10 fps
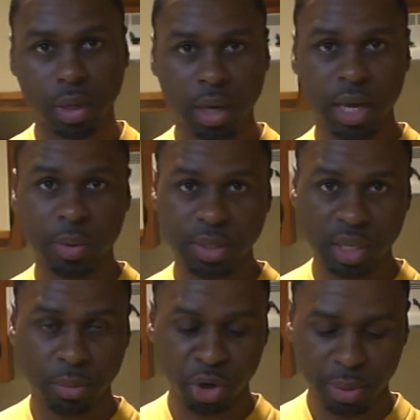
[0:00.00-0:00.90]
Hey, what's
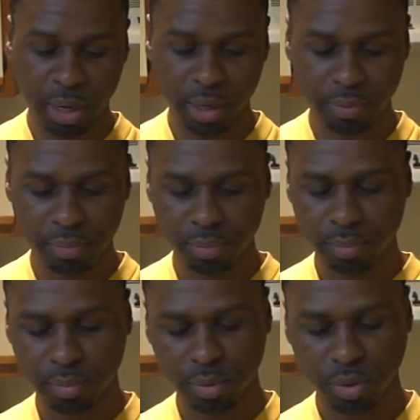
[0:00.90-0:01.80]
up, everybody?
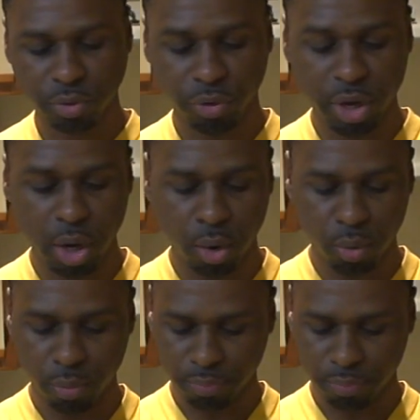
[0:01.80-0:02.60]
It's Rico.